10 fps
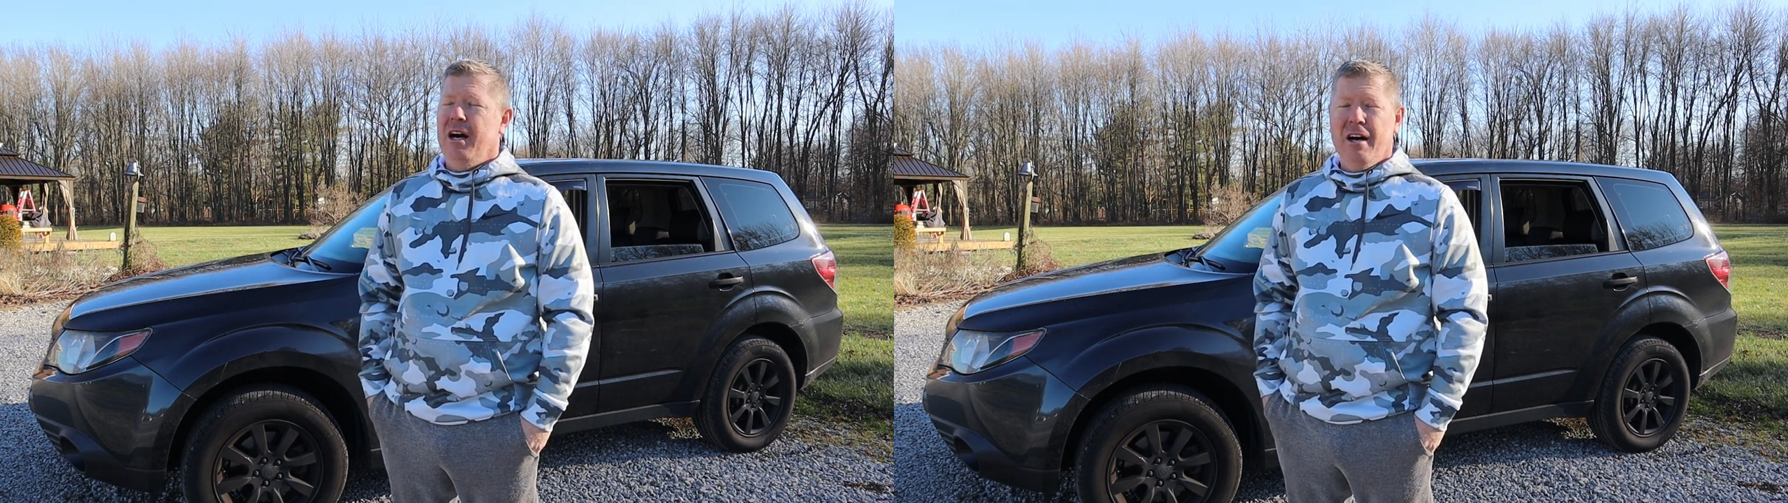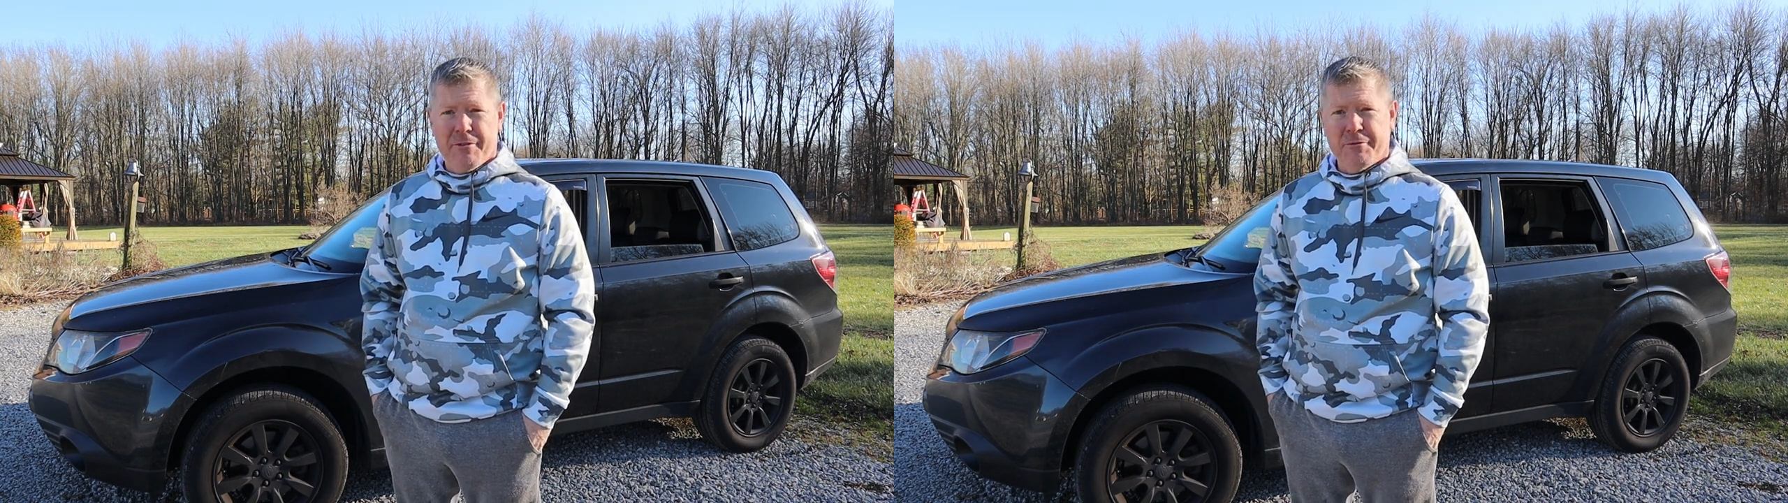
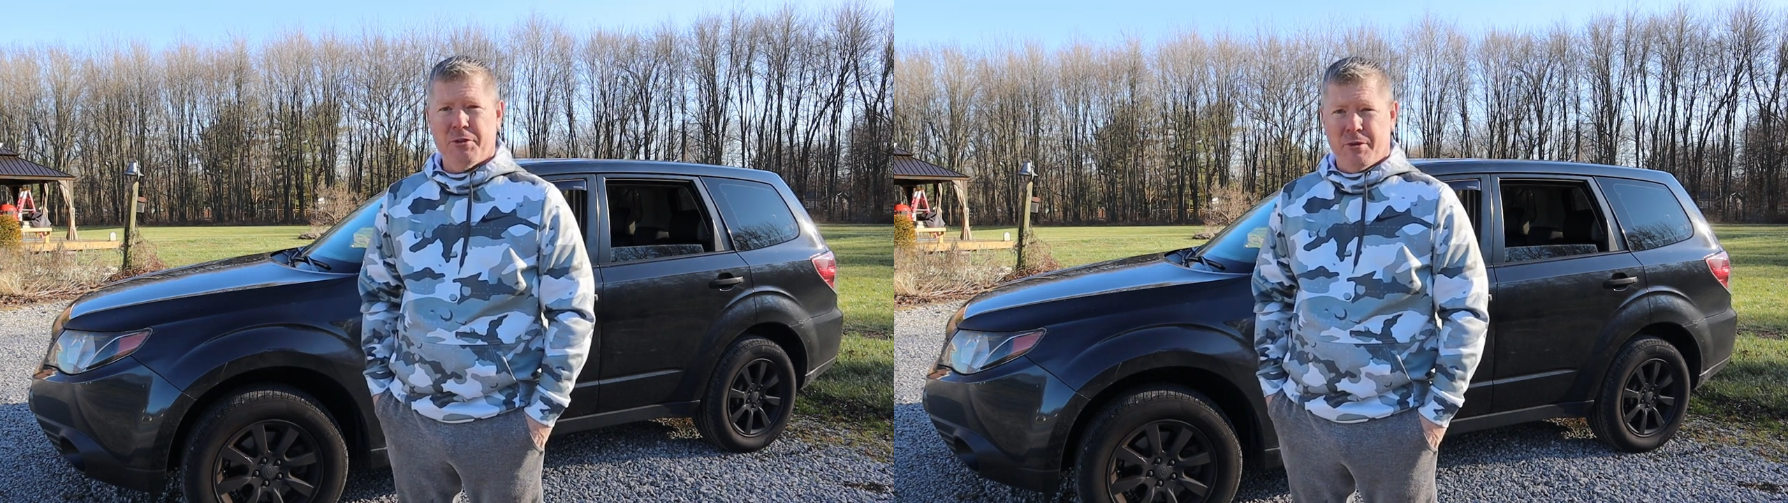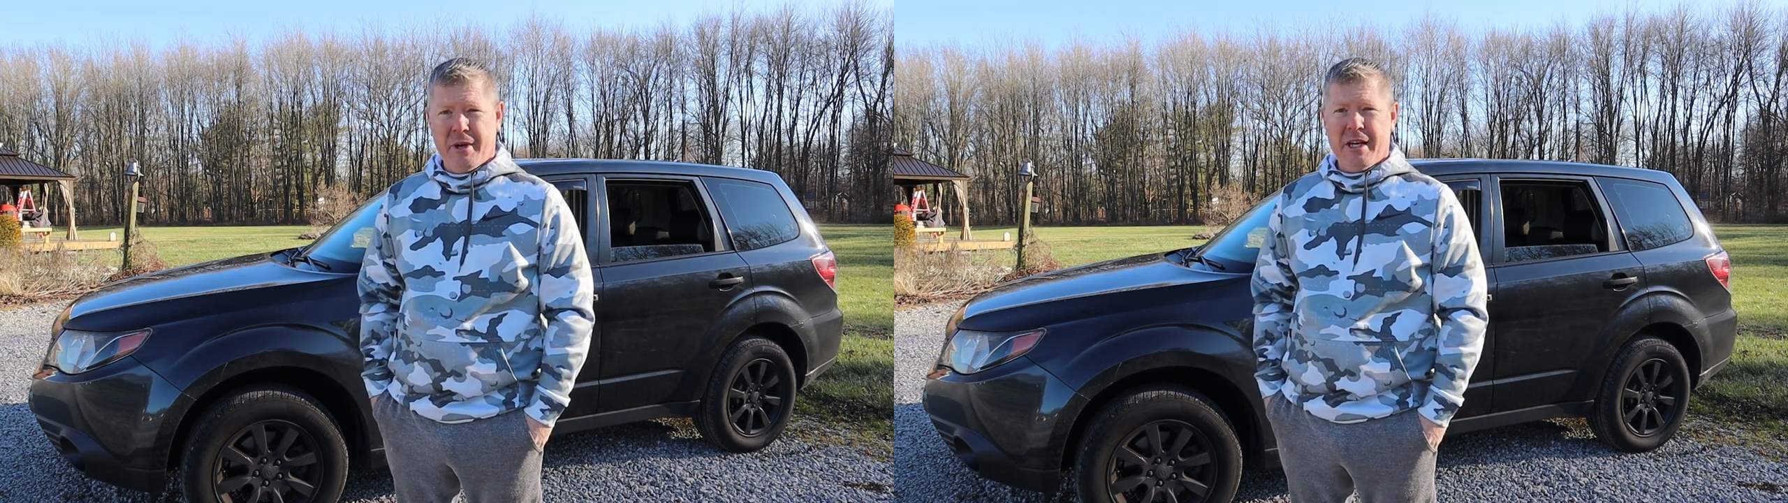of
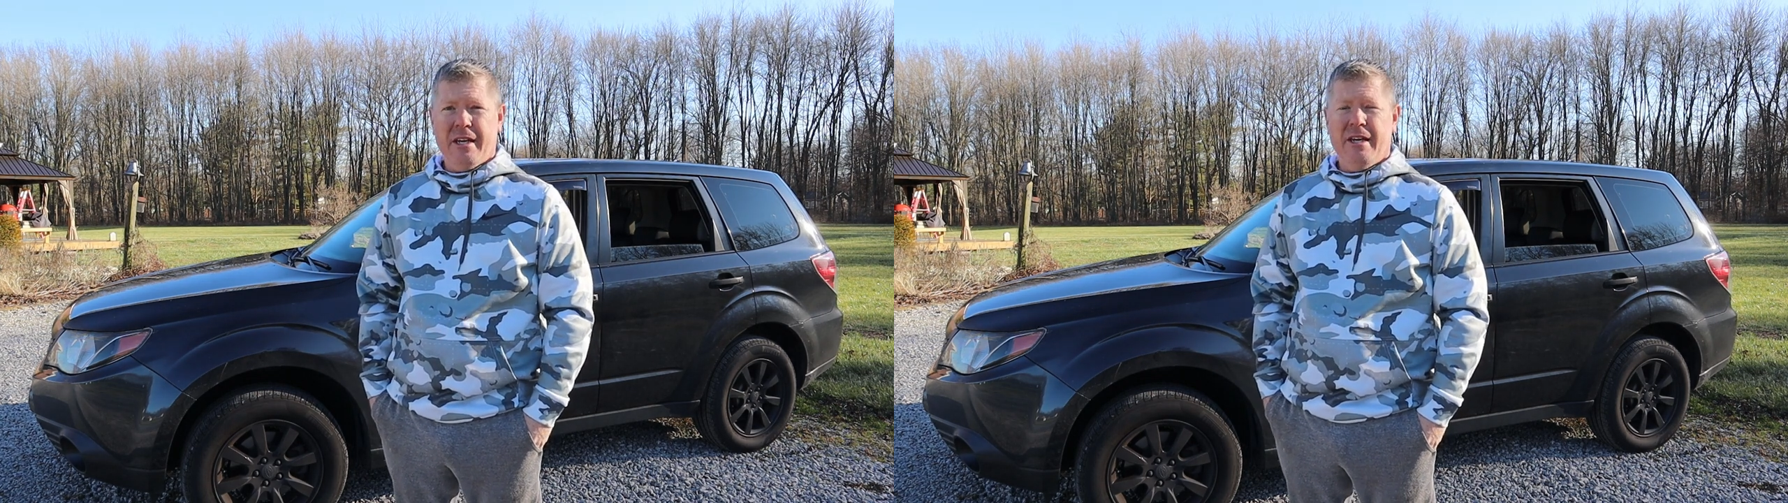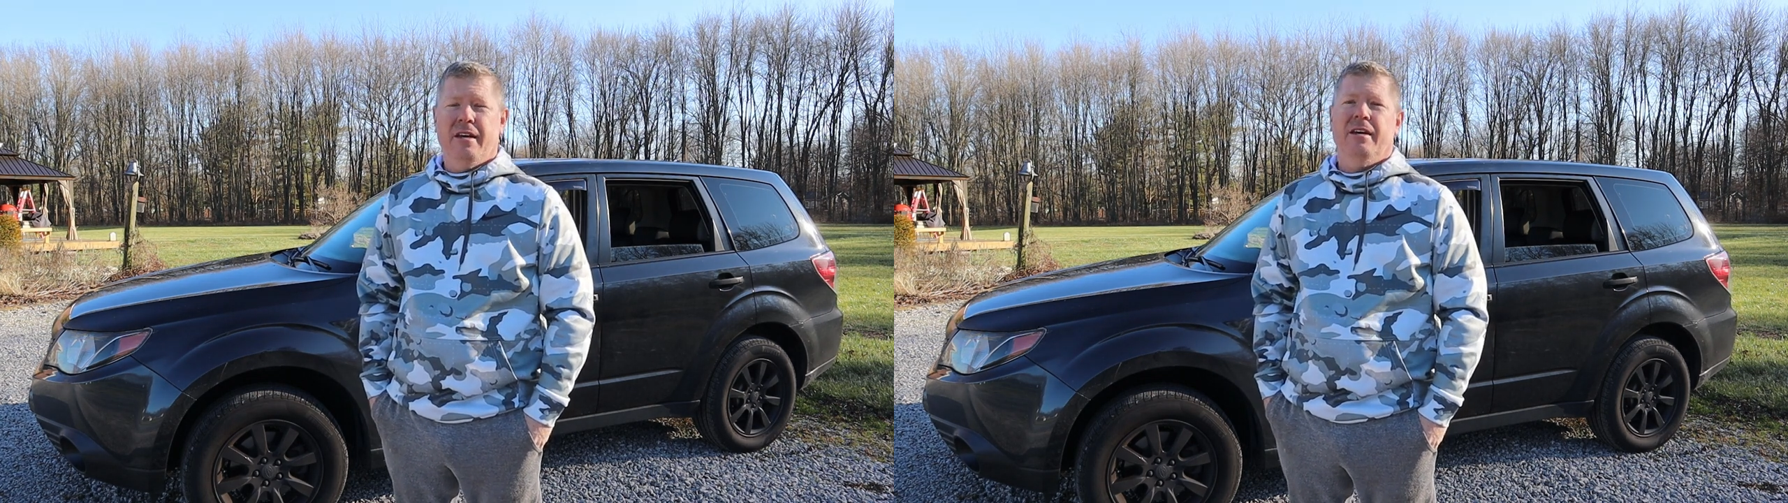
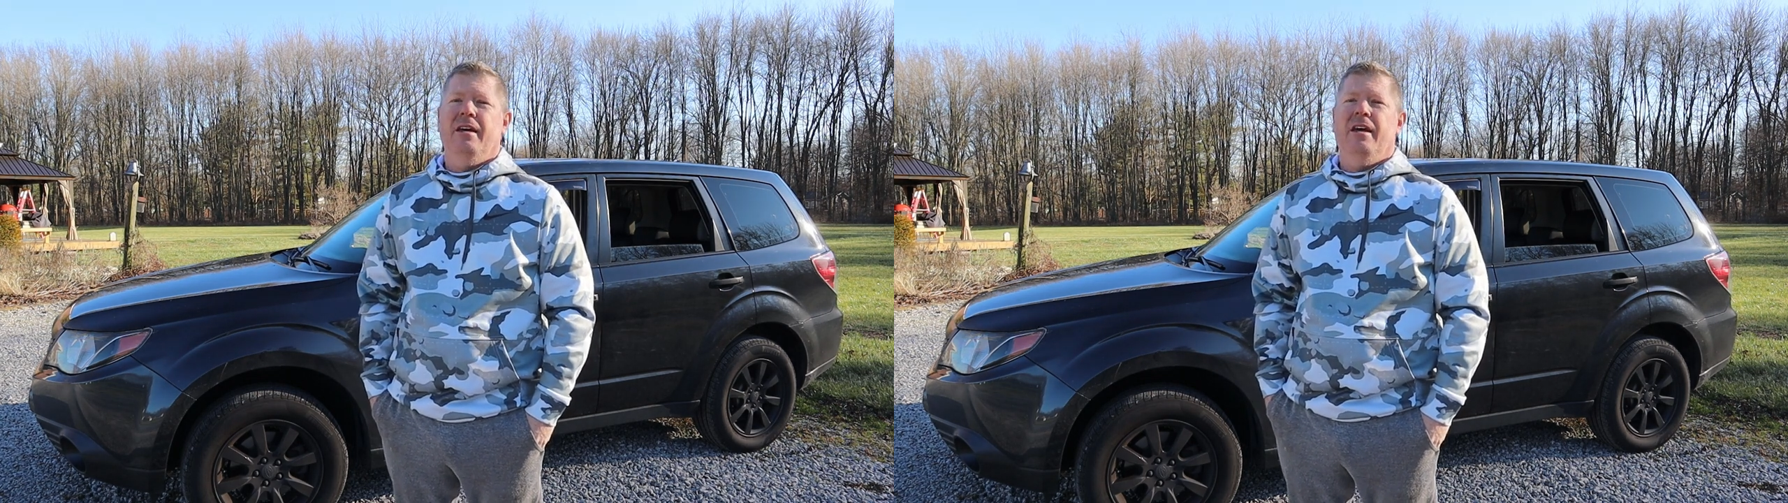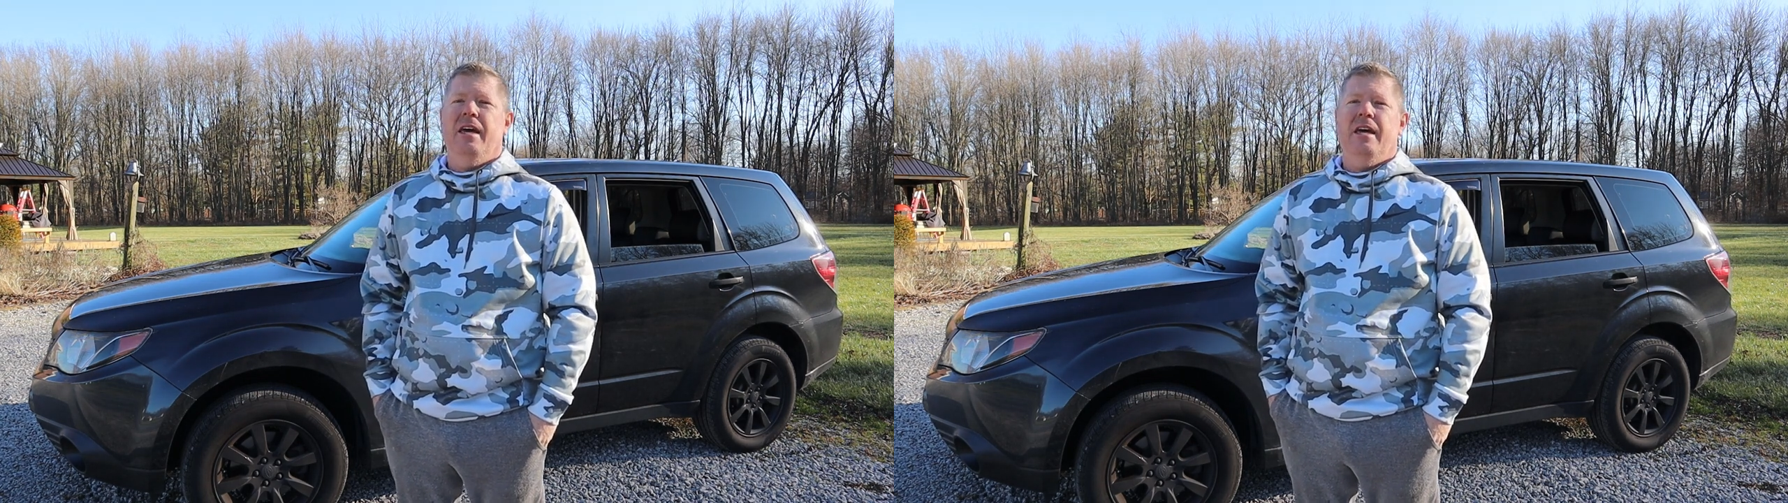3
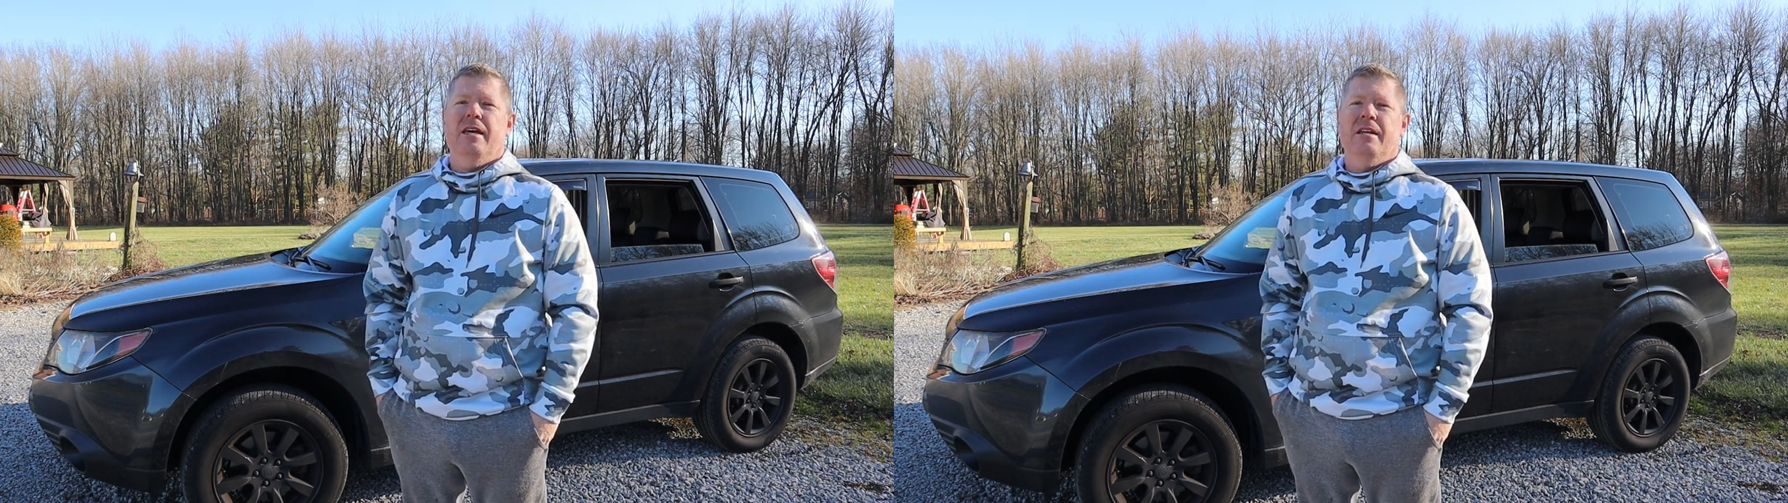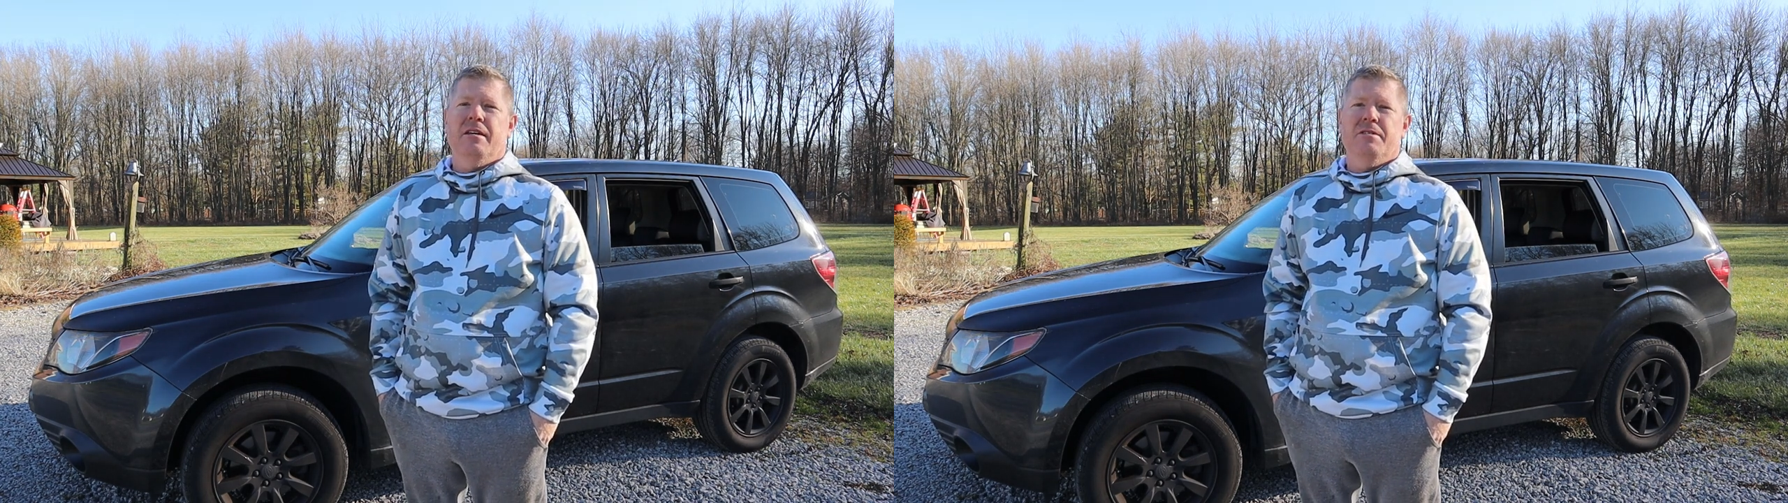
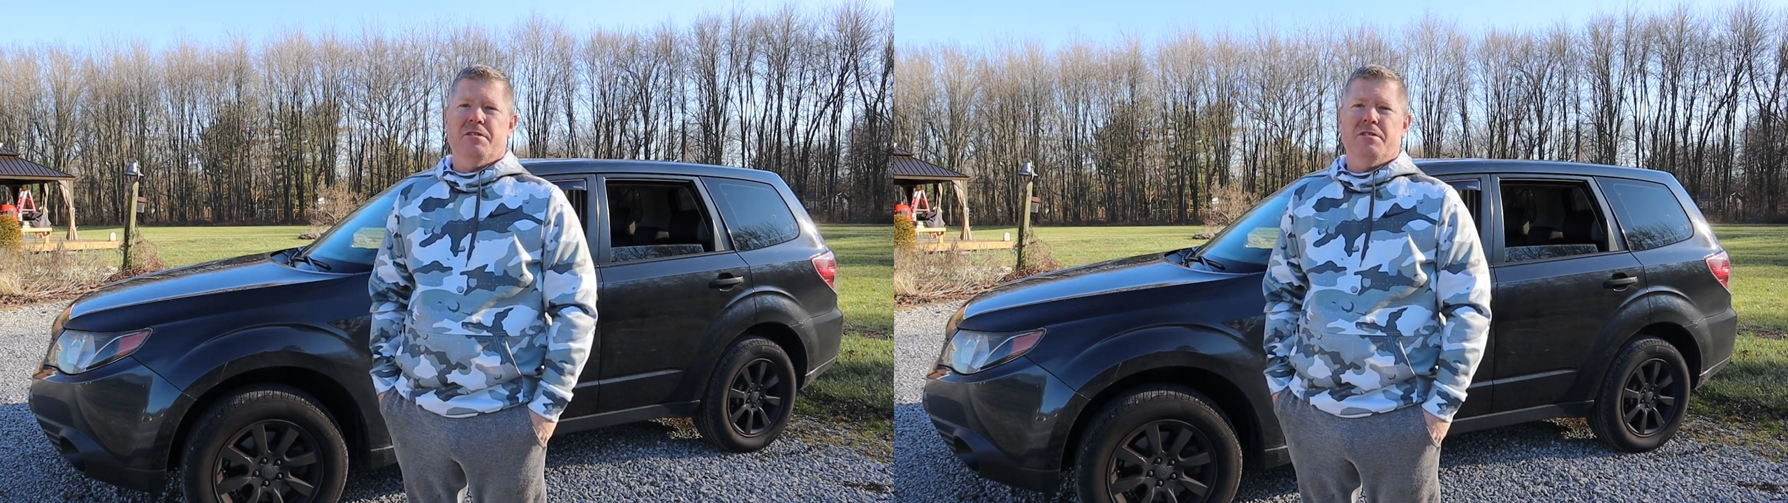in